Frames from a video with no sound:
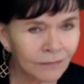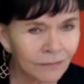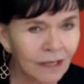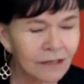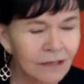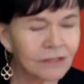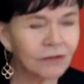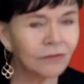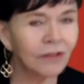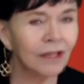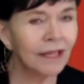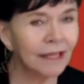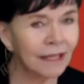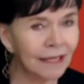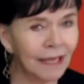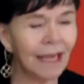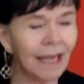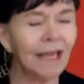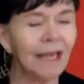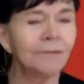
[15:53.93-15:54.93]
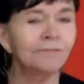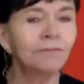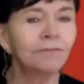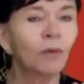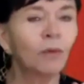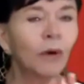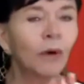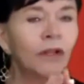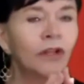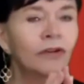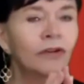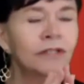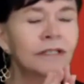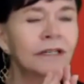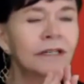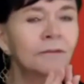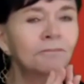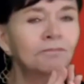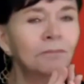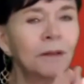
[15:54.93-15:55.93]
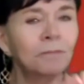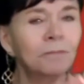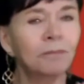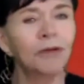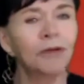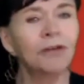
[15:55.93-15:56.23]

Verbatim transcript: So the game, what used to people